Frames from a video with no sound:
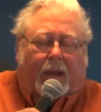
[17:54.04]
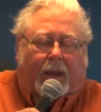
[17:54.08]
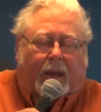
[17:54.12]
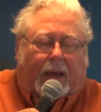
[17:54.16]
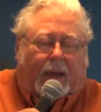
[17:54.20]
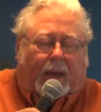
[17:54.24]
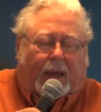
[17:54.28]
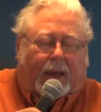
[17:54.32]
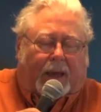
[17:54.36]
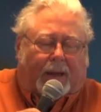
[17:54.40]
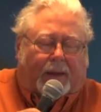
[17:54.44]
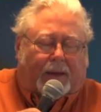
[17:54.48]

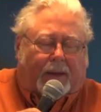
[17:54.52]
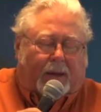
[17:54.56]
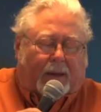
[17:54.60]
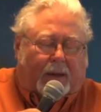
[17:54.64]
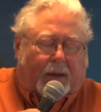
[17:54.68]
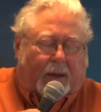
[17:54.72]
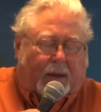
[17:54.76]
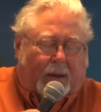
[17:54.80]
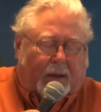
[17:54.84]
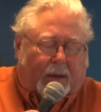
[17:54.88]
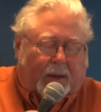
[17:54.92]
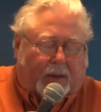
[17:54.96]
And
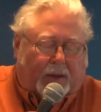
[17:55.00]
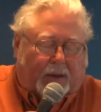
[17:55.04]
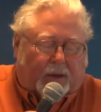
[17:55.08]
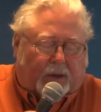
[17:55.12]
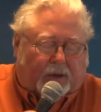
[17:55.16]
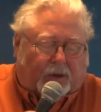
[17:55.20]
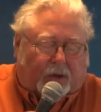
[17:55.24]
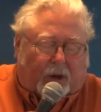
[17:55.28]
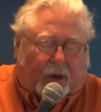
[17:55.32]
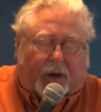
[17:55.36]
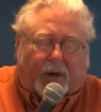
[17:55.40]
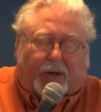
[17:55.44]
uh, you
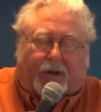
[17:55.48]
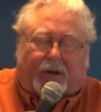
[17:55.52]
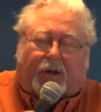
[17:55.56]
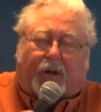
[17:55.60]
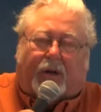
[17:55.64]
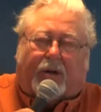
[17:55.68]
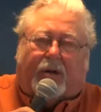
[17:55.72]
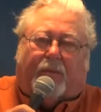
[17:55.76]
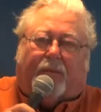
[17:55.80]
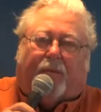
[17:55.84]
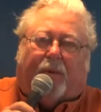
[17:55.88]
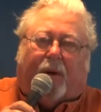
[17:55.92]
start
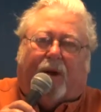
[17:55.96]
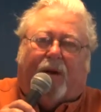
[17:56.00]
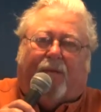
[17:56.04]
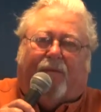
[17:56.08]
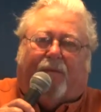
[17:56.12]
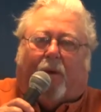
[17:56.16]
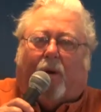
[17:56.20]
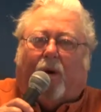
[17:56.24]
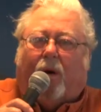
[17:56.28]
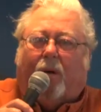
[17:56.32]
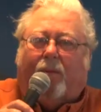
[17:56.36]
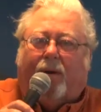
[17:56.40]
start to pray
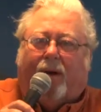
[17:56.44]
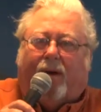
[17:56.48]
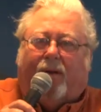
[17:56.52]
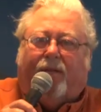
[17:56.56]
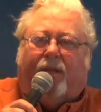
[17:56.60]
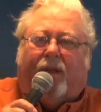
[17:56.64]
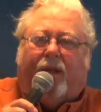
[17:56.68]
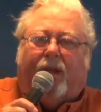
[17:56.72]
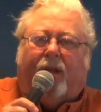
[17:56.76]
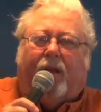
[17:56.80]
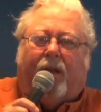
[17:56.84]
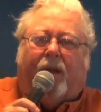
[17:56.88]
for them and
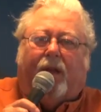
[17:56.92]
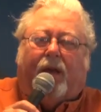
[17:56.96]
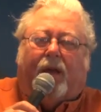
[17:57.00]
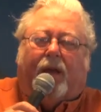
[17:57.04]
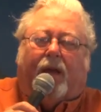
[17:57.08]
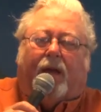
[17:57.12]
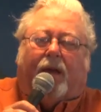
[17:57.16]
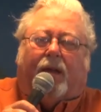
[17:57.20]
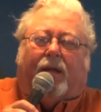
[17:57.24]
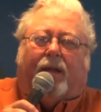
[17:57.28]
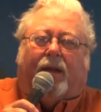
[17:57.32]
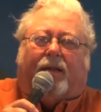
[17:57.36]
everything,
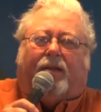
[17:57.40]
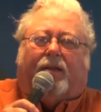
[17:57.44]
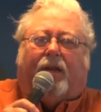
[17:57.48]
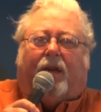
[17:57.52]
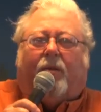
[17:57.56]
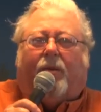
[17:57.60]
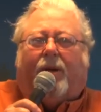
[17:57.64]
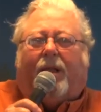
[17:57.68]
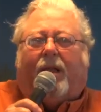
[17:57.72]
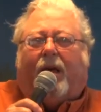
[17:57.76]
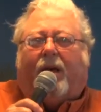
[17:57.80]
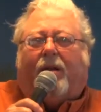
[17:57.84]
and they
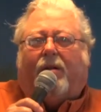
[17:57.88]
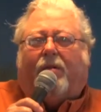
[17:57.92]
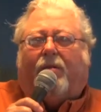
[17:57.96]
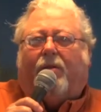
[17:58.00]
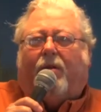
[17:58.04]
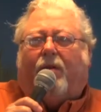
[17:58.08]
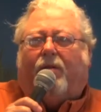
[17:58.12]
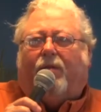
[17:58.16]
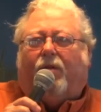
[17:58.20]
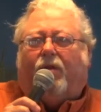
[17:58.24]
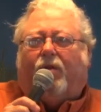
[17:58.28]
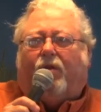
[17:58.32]
say, "Well, I don't
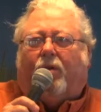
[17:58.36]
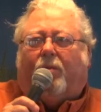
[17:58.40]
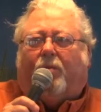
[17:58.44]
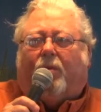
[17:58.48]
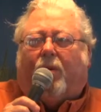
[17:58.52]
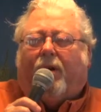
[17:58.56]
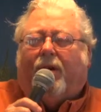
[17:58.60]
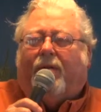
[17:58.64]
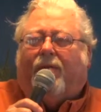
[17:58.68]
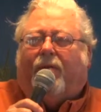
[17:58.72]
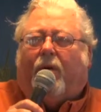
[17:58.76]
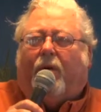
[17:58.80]
know if you should
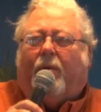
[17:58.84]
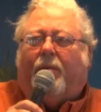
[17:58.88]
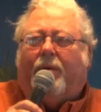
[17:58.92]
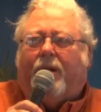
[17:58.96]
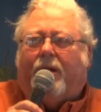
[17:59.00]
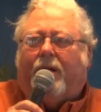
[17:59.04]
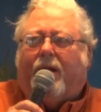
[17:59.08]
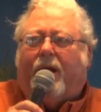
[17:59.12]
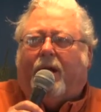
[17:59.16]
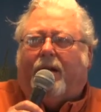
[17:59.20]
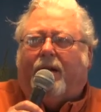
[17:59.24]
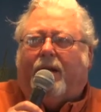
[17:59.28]
pray for me
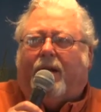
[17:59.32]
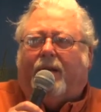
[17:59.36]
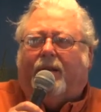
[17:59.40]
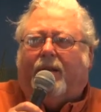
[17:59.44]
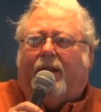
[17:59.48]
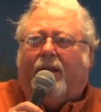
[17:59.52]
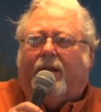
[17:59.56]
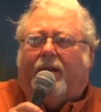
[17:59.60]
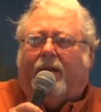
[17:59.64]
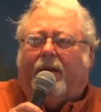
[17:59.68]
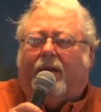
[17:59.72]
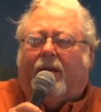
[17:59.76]
or not. I
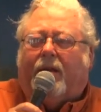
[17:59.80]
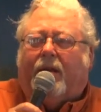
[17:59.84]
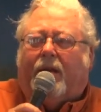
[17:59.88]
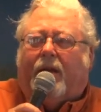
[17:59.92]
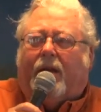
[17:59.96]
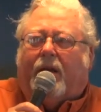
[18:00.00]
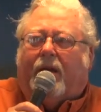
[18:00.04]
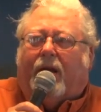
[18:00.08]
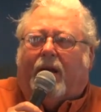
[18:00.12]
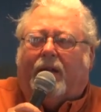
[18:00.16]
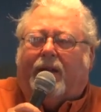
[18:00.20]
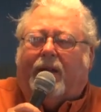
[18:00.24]
think
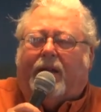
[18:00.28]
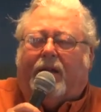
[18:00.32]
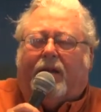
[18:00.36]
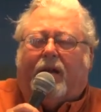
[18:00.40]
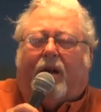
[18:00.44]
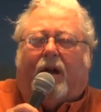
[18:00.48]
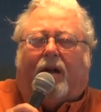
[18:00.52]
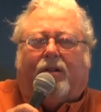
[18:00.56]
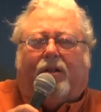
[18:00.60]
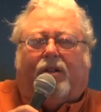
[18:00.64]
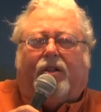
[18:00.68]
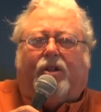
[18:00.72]
I think
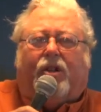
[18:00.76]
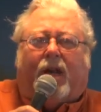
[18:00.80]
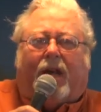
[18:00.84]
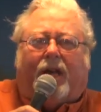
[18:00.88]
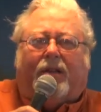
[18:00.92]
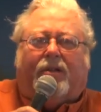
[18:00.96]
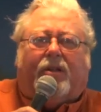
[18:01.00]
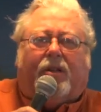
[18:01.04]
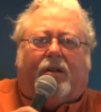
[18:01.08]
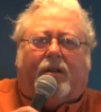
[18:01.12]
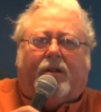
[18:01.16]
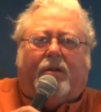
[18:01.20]
God's
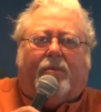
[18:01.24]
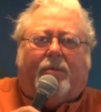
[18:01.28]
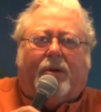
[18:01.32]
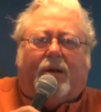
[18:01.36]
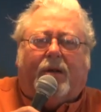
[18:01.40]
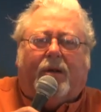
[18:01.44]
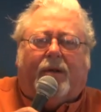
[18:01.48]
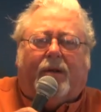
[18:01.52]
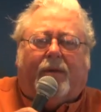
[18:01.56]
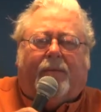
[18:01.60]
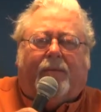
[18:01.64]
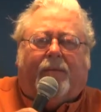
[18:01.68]
chastening
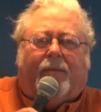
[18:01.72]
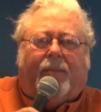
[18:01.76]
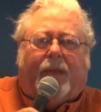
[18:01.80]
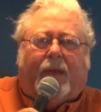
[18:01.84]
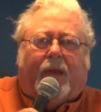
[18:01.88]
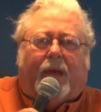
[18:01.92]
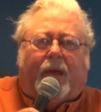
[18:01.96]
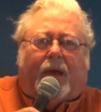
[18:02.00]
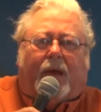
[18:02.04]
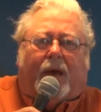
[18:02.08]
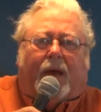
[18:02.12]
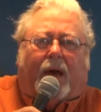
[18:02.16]
me.
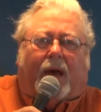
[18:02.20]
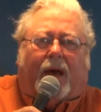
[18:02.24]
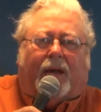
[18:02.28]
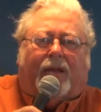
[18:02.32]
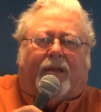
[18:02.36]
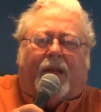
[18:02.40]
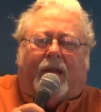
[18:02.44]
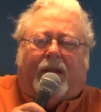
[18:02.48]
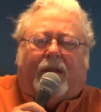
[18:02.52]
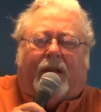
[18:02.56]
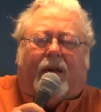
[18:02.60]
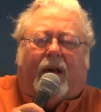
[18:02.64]
I
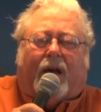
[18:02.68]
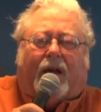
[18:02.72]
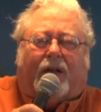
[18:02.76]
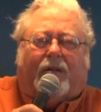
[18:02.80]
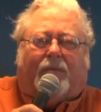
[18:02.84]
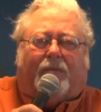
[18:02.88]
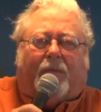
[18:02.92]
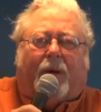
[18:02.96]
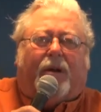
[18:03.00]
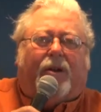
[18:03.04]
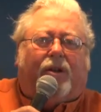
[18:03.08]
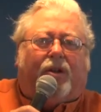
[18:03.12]
think
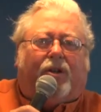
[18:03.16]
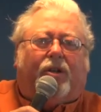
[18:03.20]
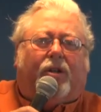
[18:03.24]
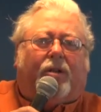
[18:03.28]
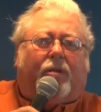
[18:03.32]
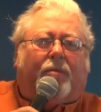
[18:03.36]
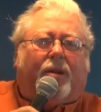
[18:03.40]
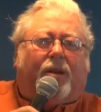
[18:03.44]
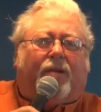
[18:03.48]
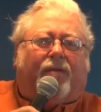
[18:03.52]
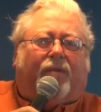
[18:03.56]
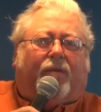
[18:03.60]
God's punishing me